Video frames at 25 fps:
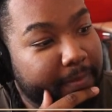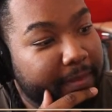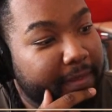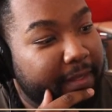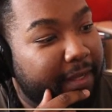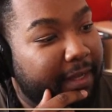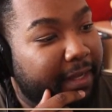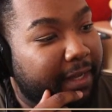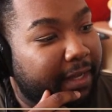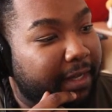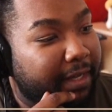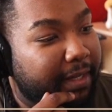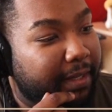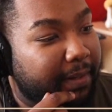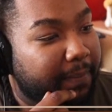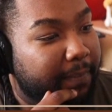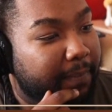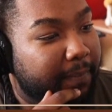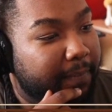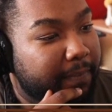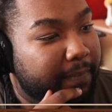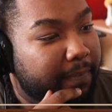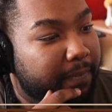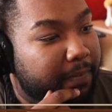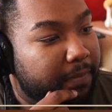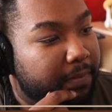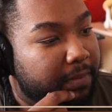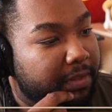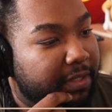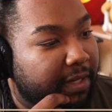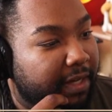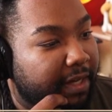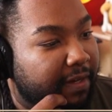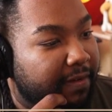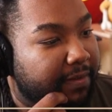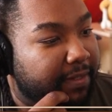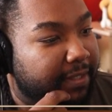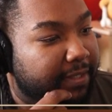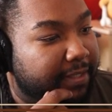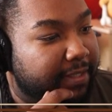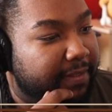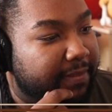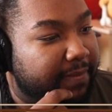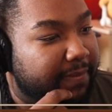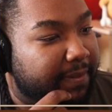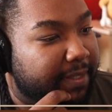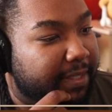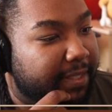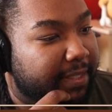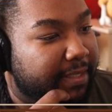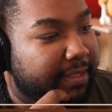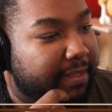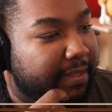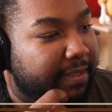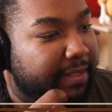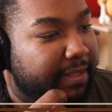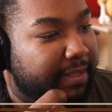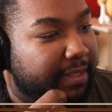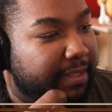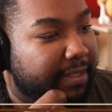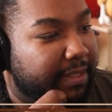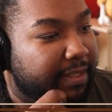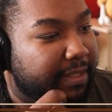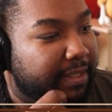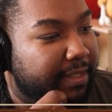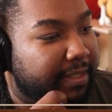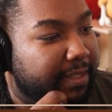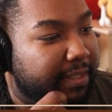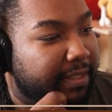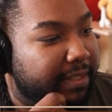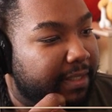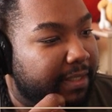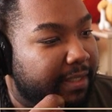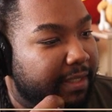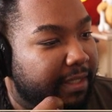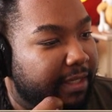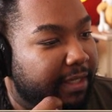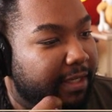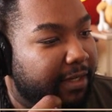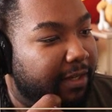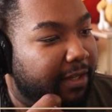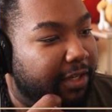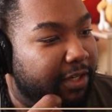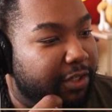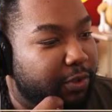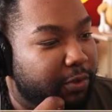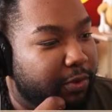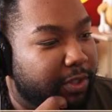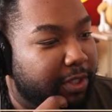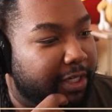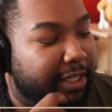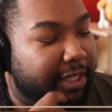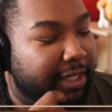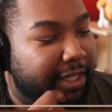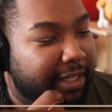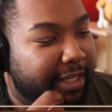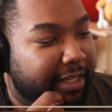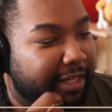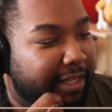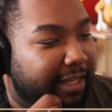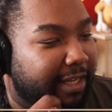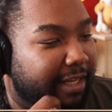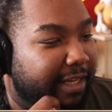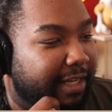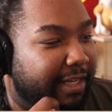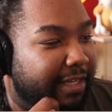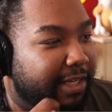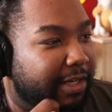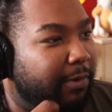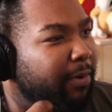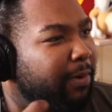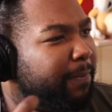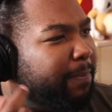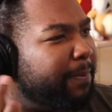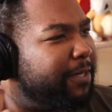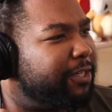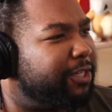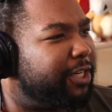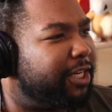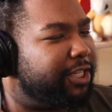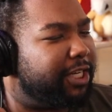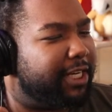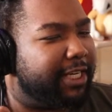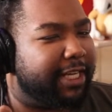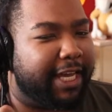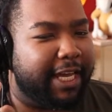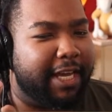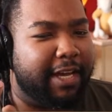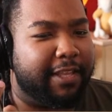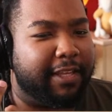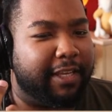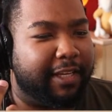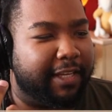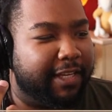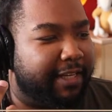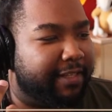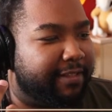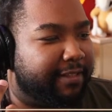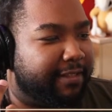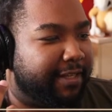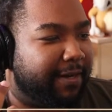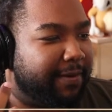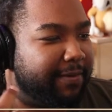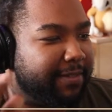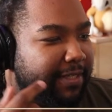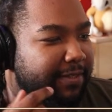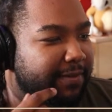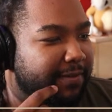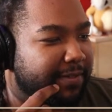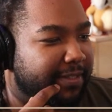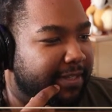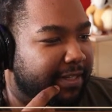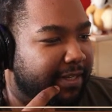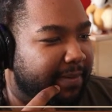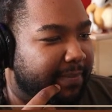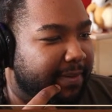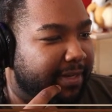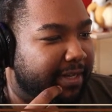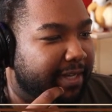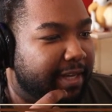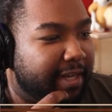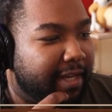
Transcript: Hello talks this way. Look at you, JK. No one put JJK on the list. That was interesting to me.